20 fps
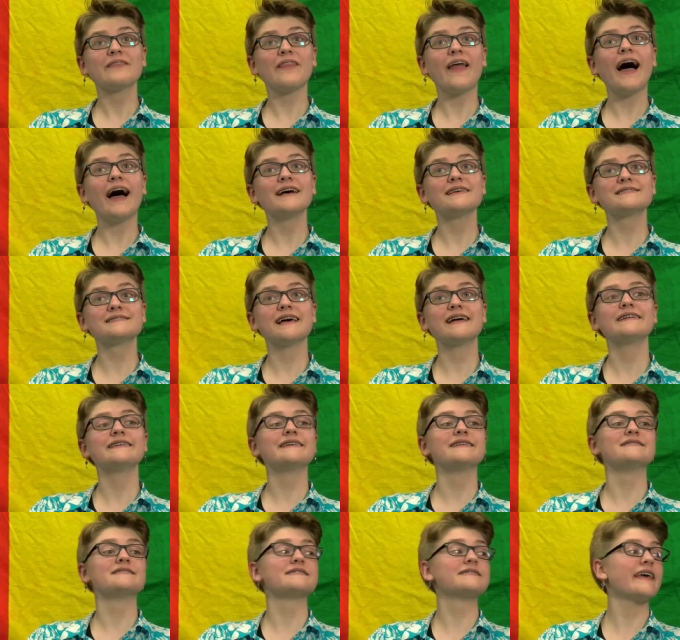Last
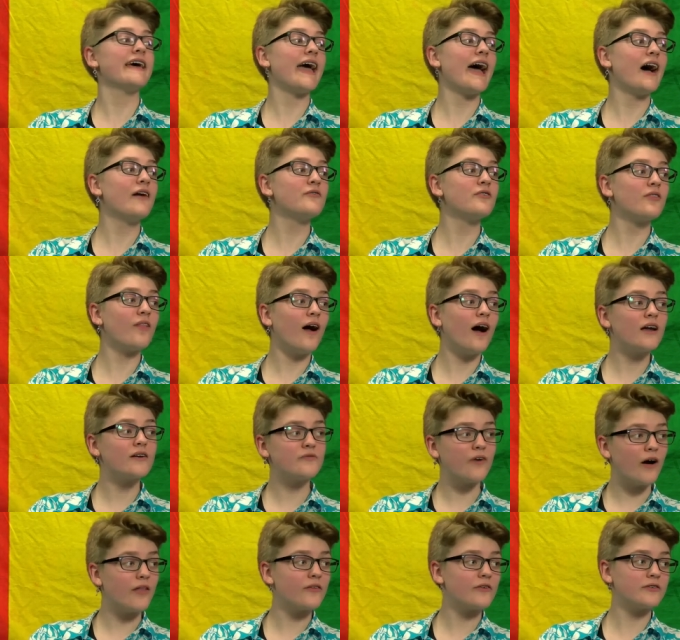sentence. They have a lot of
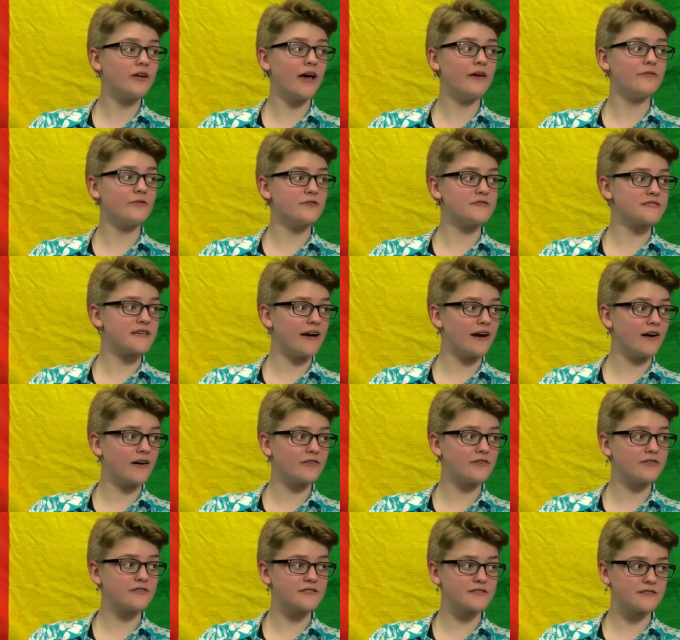other diverse
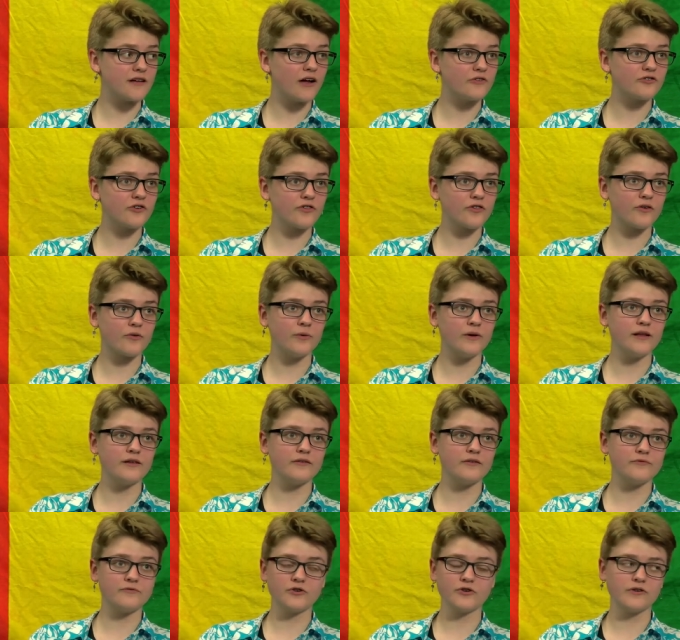characters. It's not just the Queen
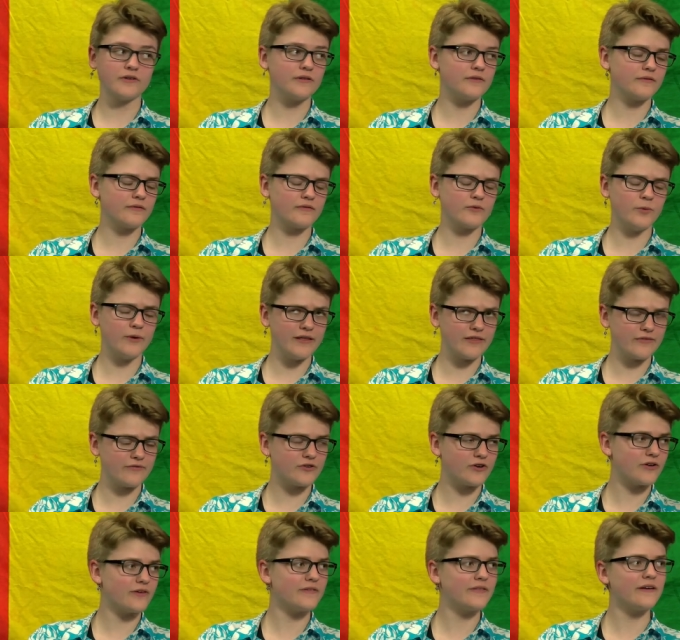of Durham, Queens of
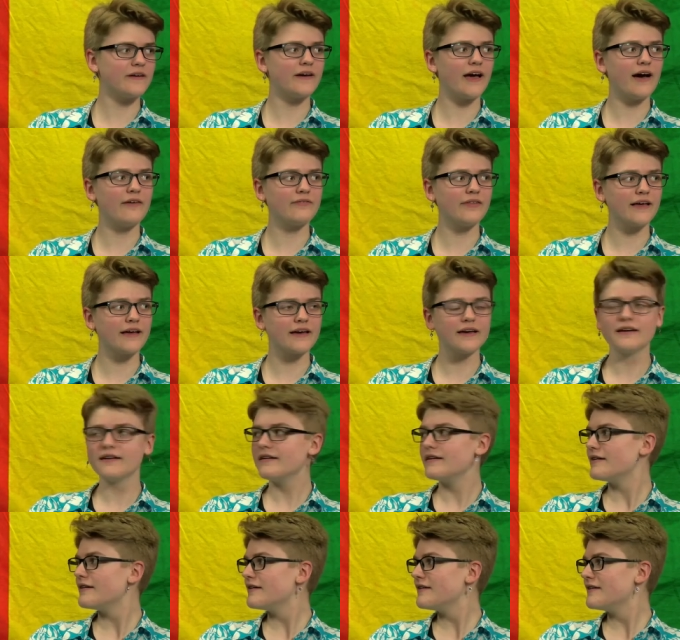Durham. They the have like
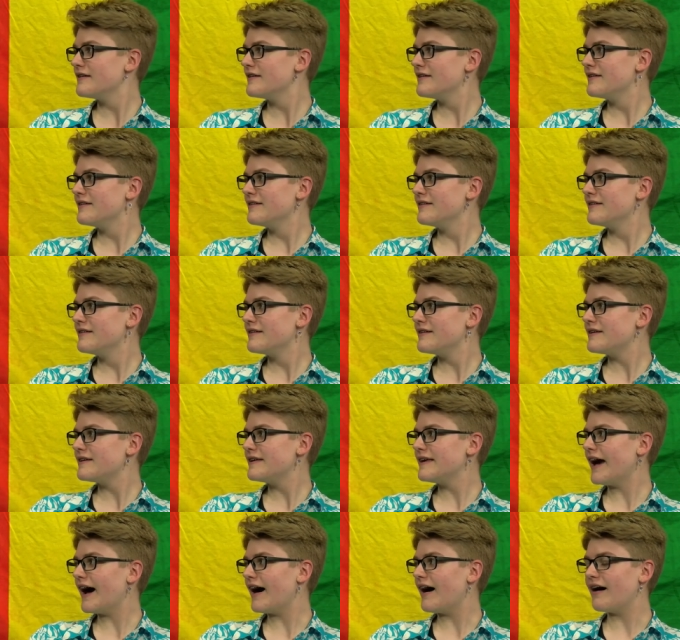or whatever.
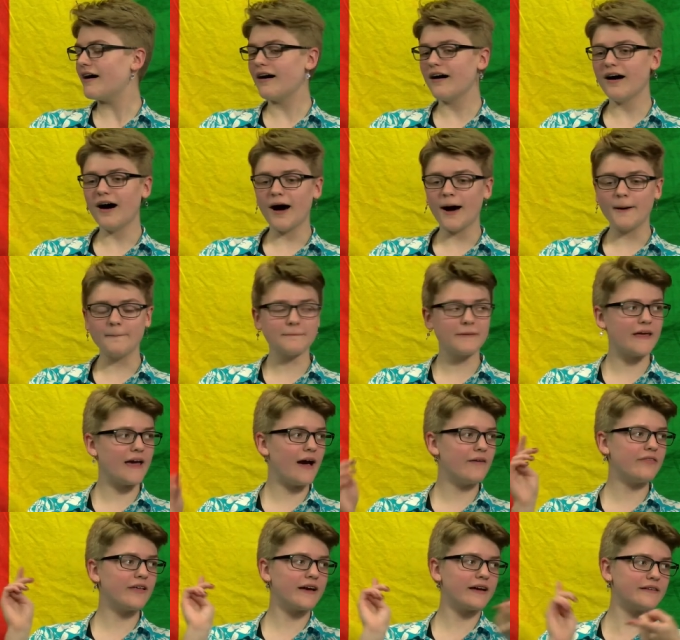Yeah. Um. They
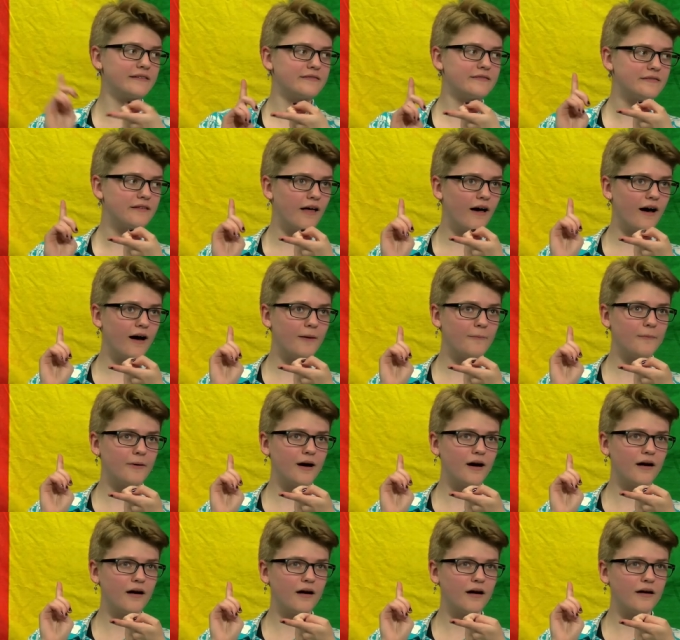have like a um
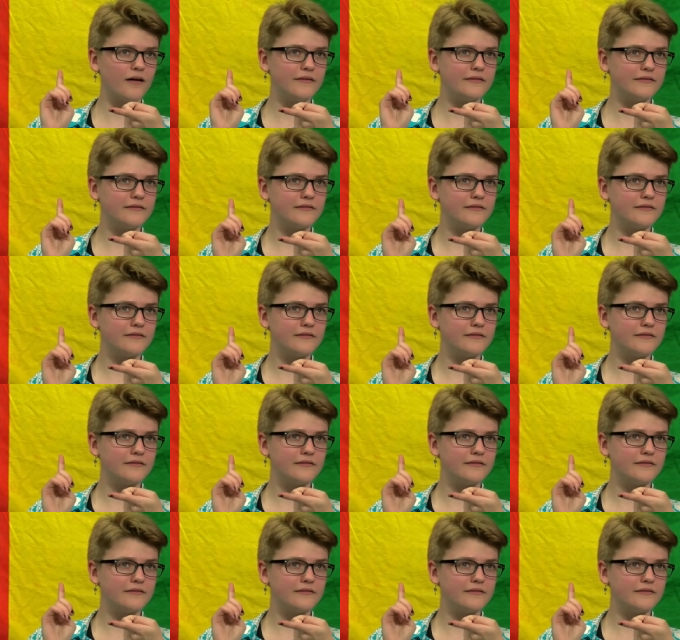a